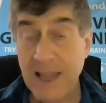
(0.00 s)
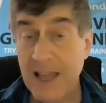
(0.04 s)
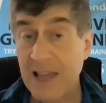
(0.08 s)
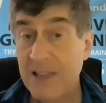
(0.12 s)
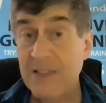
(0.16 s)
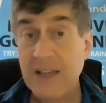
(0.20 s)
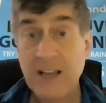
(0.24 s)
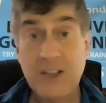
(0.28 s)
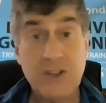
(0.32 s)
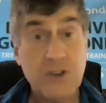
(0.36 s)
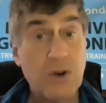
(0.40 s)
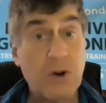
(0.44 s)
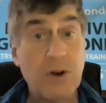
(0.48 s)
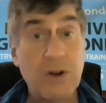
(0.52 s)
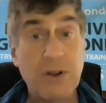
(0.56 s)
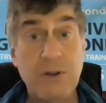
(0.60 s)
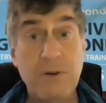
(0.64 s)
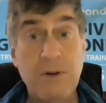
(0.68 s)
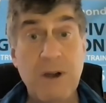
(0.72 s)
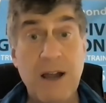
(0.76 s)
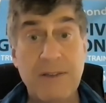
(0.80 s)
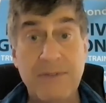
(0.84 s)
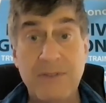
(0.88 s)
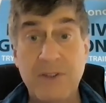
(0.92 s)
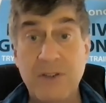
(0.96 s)
And that's all
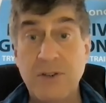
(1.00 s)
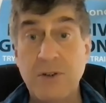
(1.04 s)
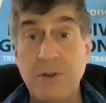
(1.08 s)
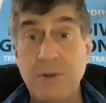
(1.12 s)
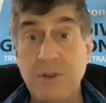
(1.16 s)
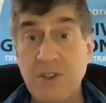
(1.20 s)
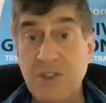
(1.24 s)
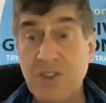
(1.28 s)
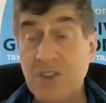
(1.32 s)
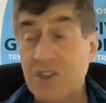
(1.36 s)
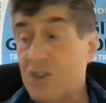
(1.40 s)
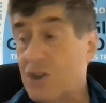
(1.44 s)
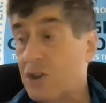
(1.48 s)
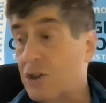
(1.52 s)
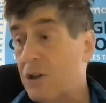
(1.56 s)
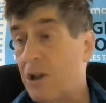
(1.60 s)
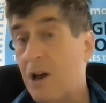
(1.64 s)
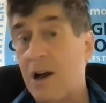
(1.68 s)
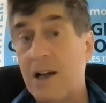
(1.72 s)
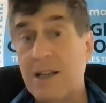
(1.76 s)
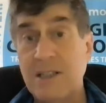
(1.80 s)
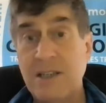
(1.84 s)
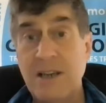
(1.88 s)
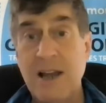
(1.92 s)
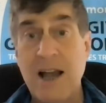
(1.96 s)
you have to do. This is
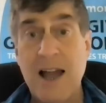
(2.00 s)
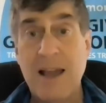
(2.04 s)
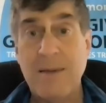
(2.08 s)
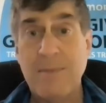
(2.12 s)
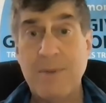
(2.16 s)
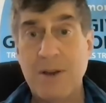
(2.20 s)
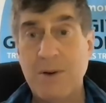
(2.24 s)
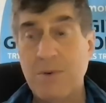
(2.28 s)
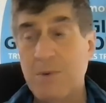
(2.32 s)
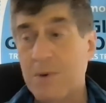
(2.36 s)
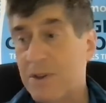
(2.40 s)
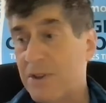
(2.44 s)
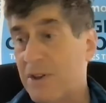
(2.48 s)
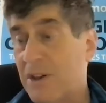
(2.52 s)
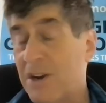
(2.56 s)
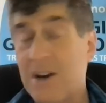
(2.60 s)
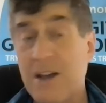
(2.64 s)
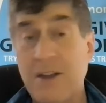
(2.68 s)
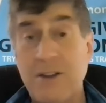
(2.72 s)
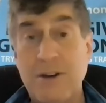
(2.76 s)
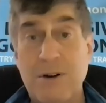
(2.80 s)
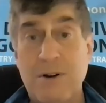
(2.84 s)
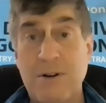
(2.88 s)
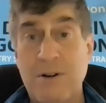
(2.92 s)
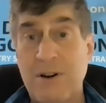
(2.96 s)
Claude Diamond with
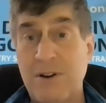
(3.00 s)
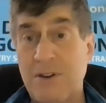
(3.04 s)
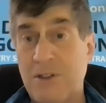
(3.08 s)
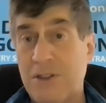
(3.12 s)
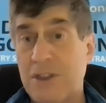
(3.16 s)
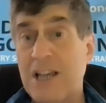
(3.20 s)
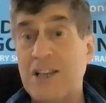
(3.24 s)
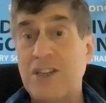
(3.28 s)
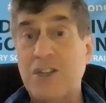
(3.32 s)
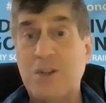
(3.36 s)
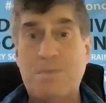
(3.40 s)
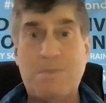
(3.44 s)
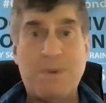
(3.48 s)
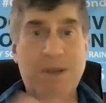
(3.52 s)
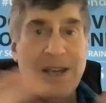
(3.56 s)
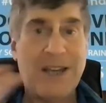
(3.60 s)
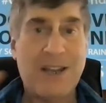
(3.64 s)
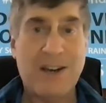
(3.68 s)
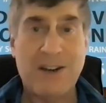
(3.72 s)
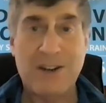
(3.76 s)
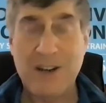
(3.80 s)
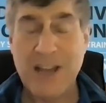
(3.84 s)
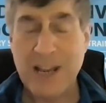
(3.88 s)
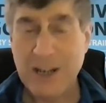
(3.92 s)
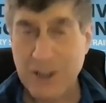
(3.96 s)
another
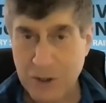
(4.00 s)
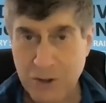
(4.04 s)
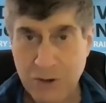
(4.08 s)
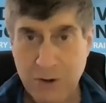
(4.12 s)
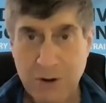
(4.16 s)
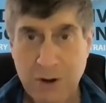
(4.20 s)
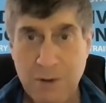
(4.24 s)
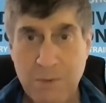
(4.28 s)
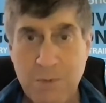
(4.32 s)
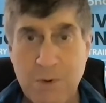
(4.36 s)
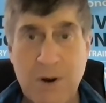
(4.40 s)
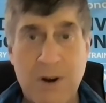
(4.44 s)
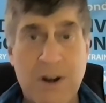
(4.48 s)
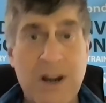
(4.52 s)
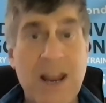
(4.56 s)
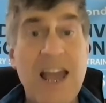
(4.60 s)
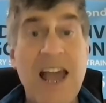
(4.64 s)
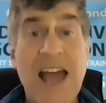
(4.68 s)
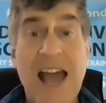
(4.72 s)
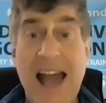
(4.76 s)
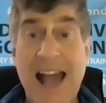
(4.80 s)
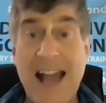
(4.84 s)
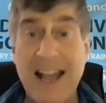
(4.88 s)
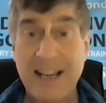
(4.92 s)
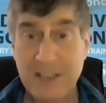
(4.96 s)
thespian, not a dirty word,
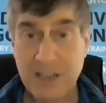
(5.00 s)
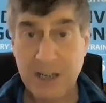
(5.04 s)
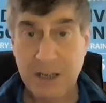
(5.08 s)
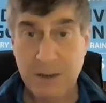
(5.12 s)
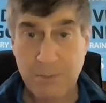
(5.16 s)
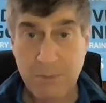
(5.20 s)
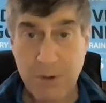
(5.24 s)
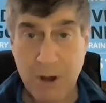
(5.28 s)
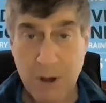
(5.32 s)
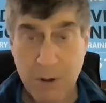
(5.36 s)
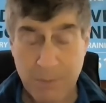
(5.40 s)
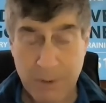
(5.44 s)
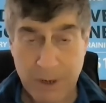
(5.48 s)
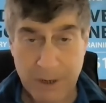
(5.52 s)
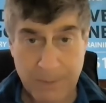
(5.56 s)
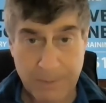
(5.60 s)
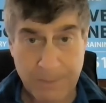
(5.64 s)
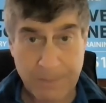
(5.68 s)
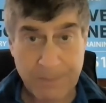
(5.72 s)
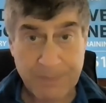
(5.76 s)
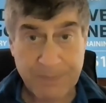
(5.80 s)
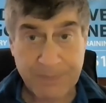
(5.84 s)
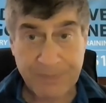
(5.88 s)
acting moment.